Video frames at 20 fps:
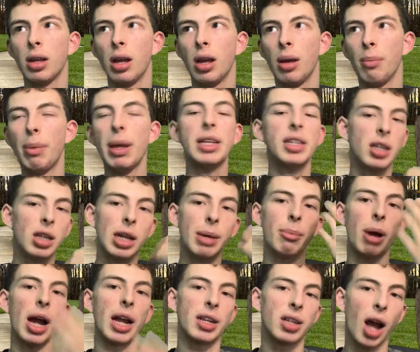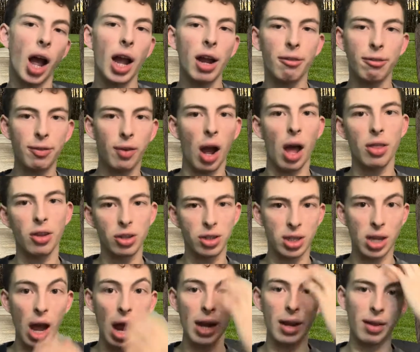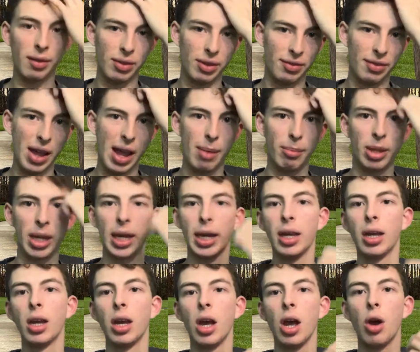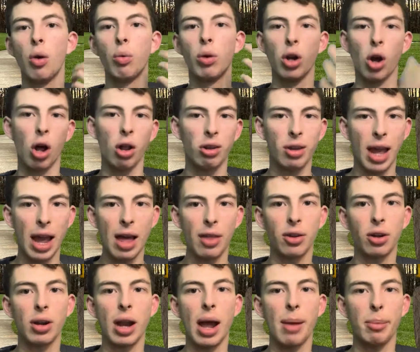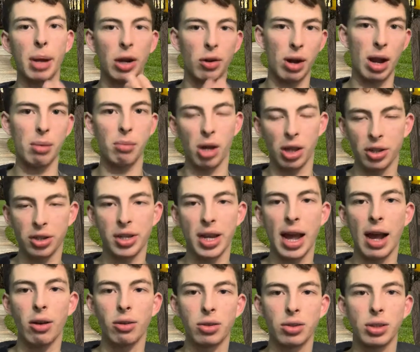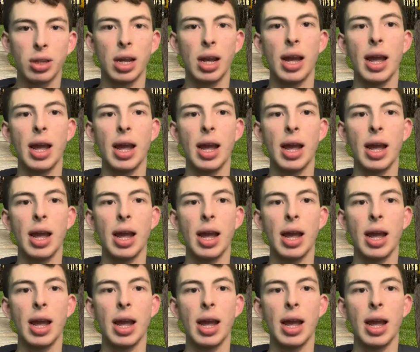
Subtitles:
basically my entire father's side of the family would all gather at my grandmother's house,